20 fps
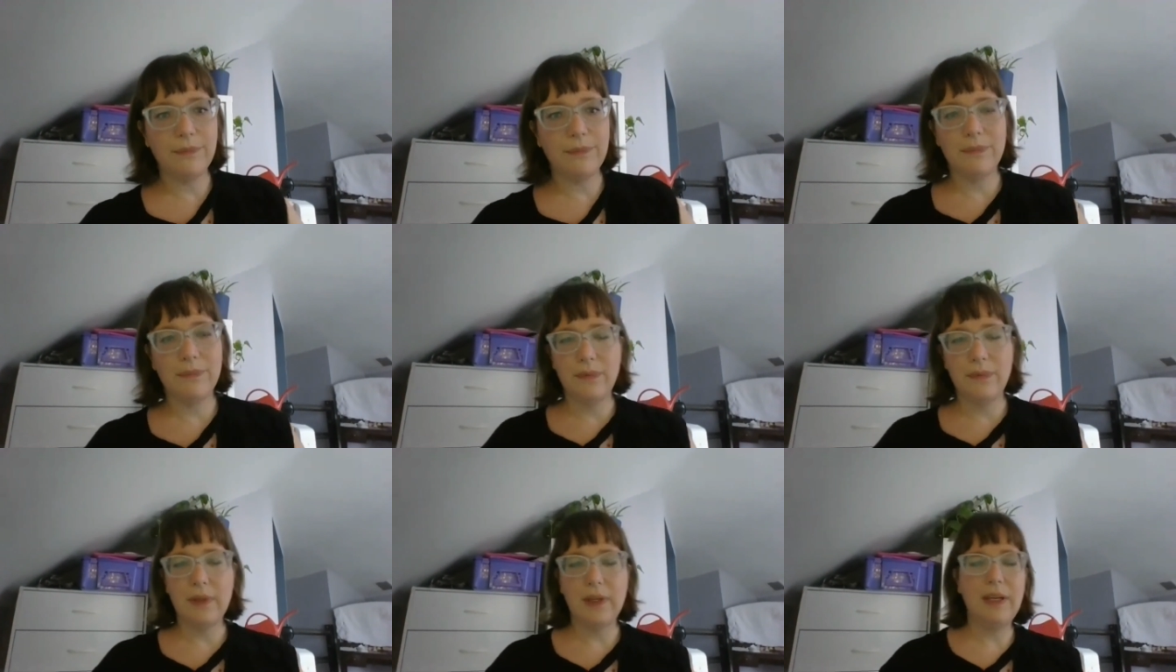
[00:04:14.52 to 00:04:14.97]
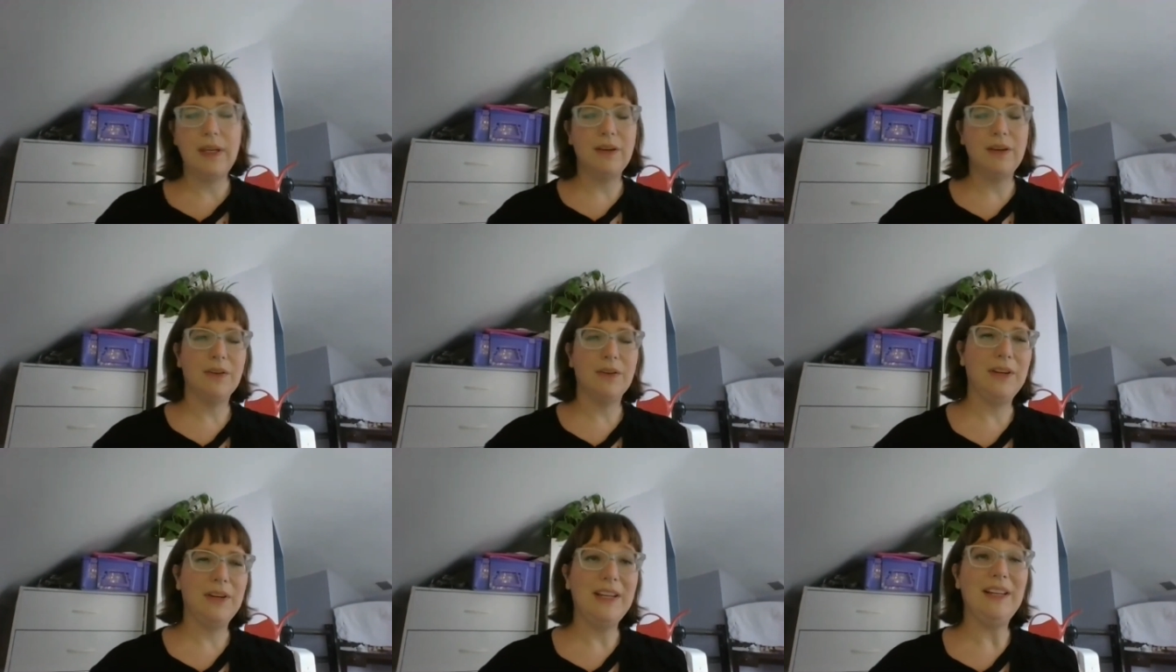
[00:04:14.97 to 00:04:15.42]

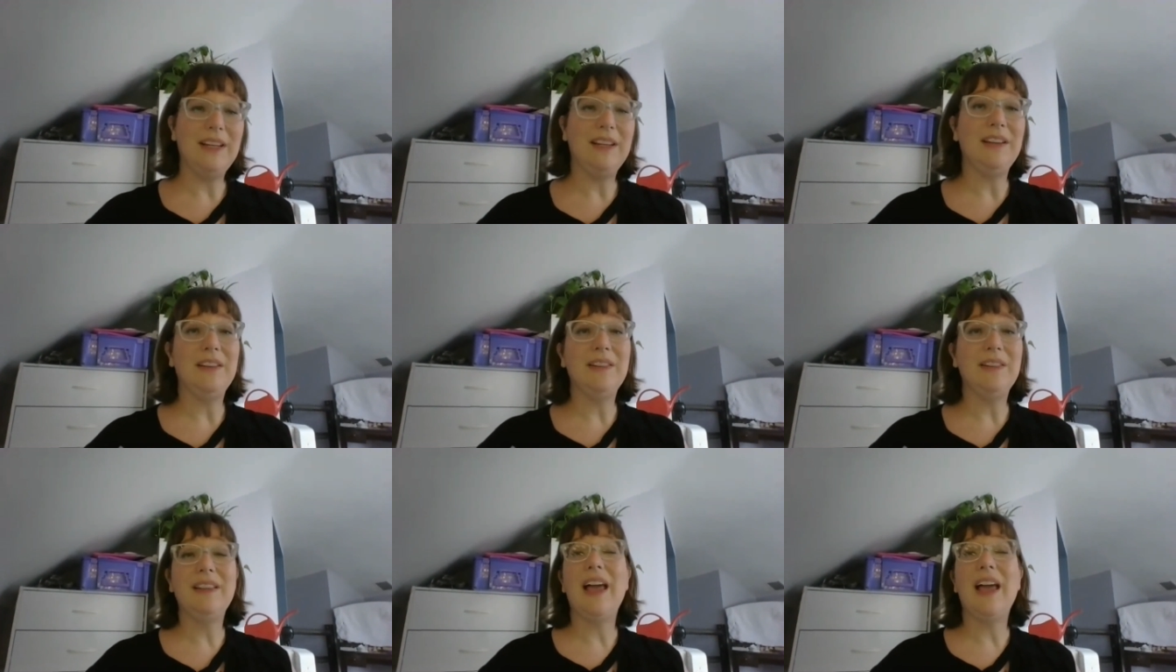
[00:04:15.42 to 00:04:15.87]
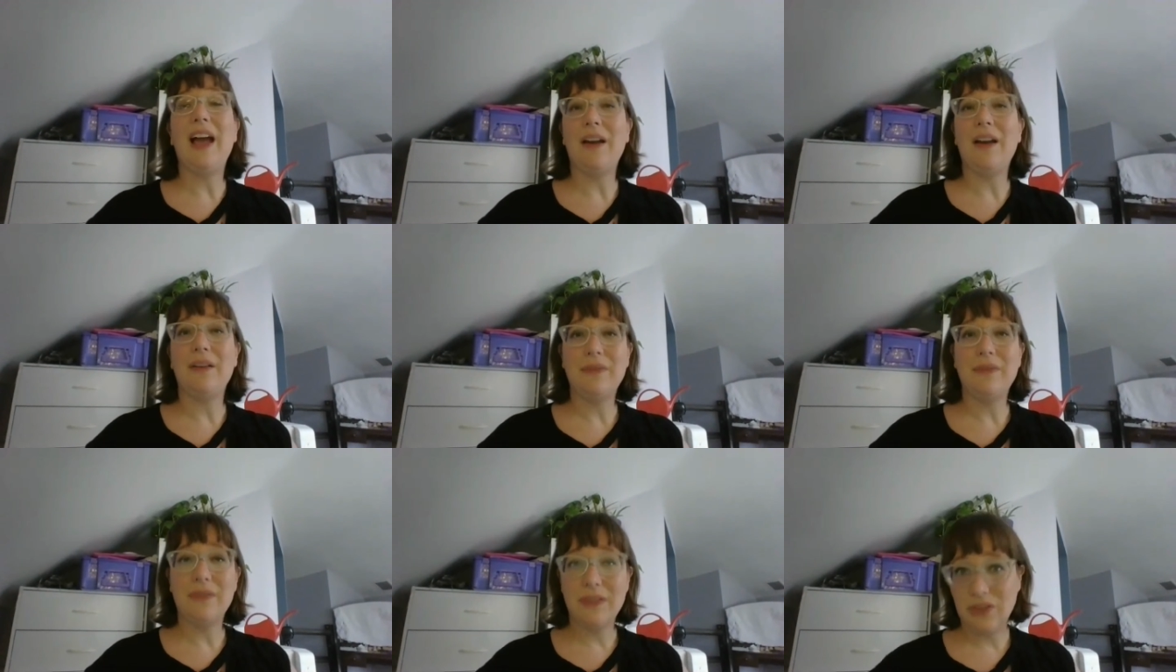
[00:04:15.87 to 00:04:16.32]
Here he
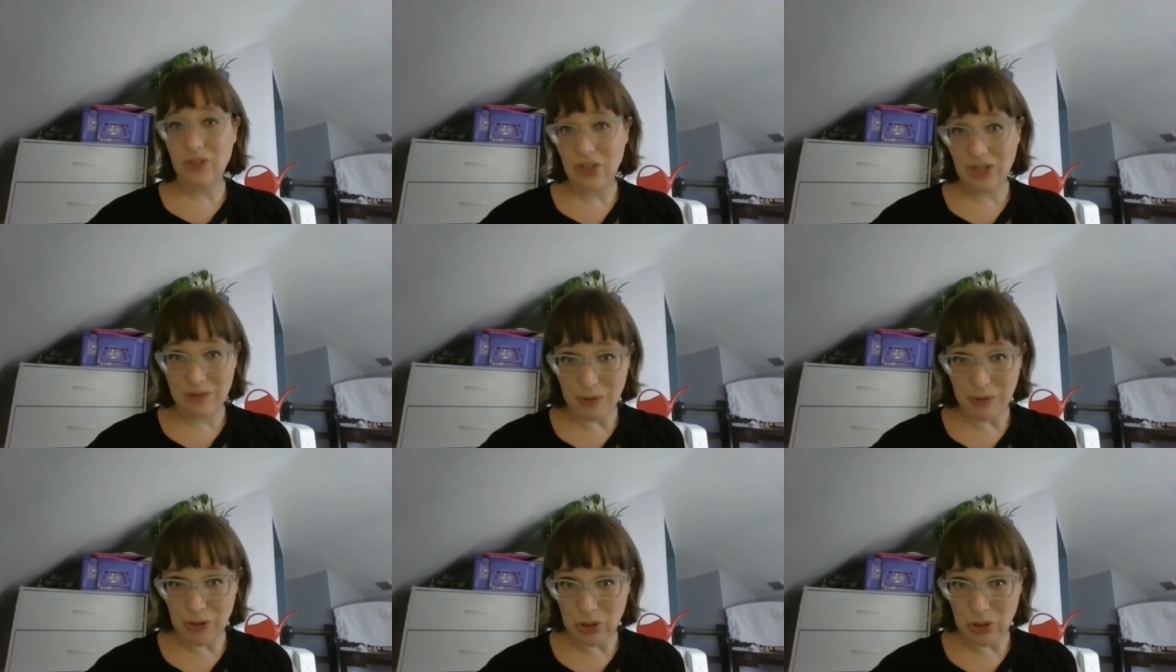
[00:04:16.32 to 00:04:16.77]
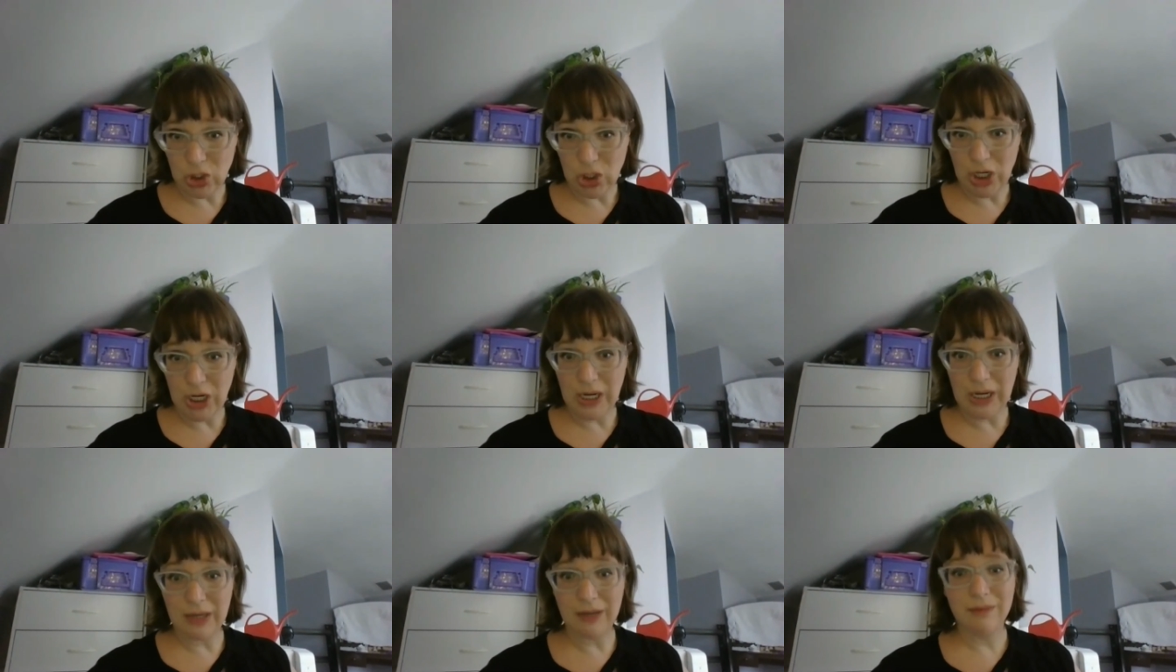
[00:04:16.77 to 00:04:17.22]
laughs
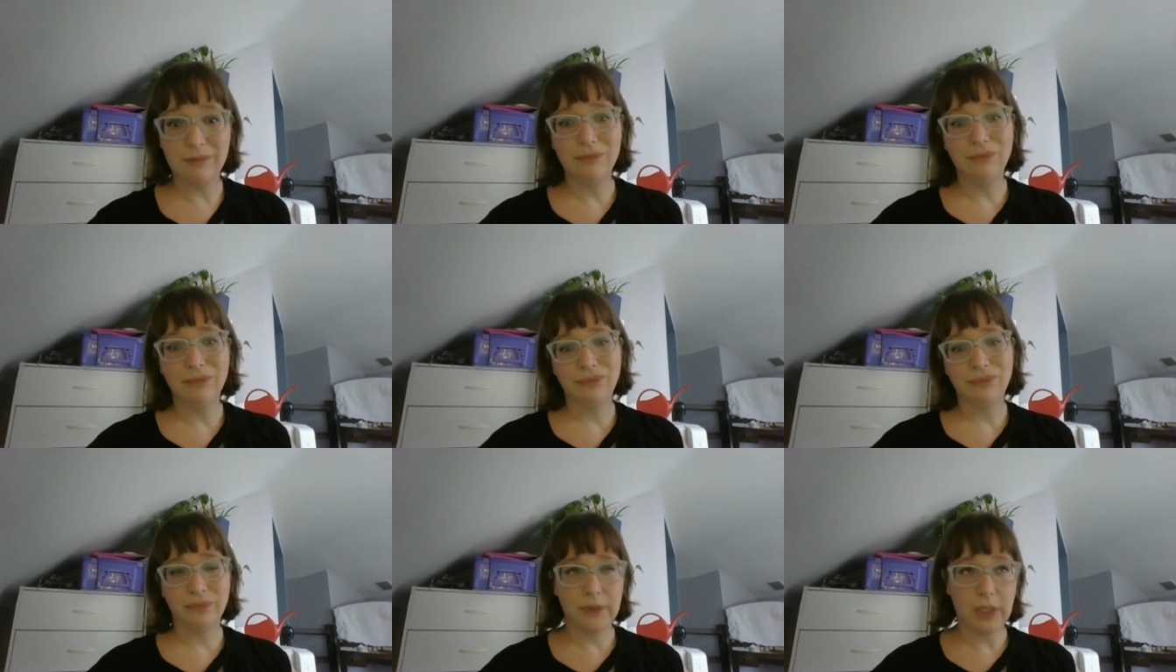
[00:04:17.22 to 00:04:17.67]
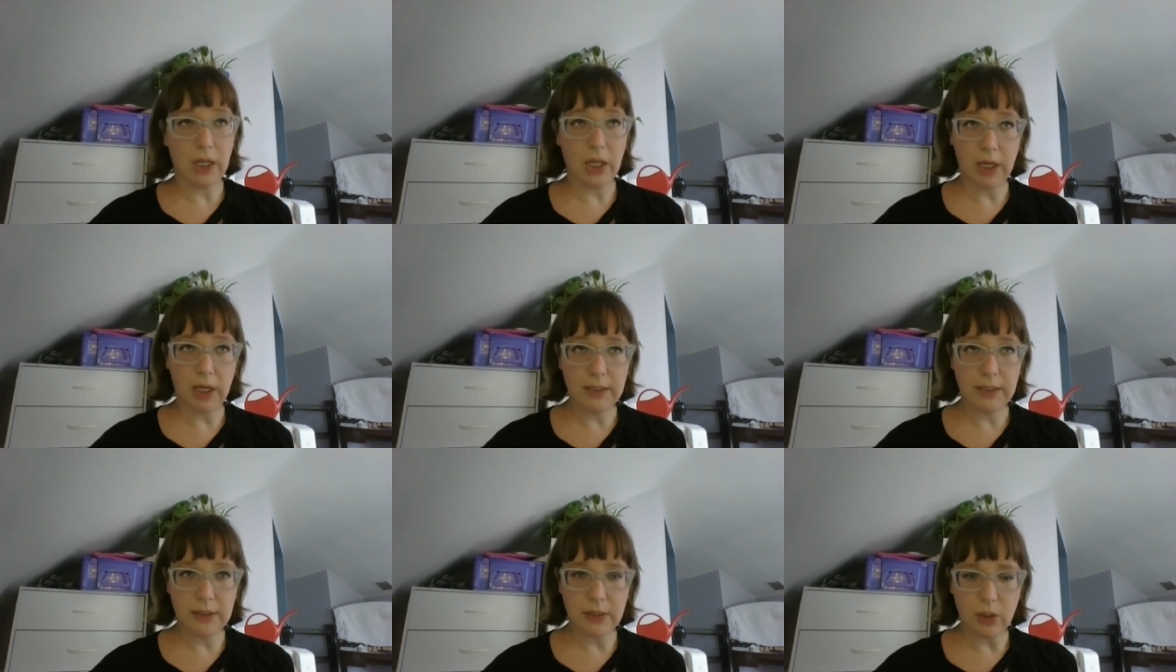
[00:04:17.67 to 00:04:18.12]
sheepishly,
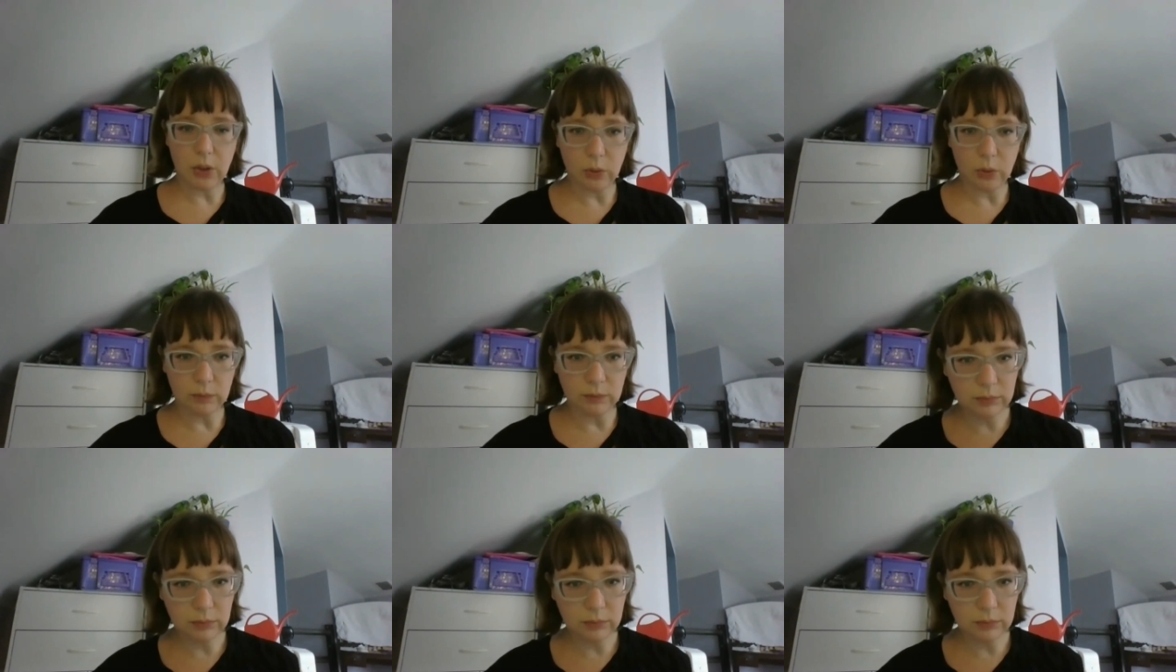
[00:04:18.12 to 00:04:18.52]
like so.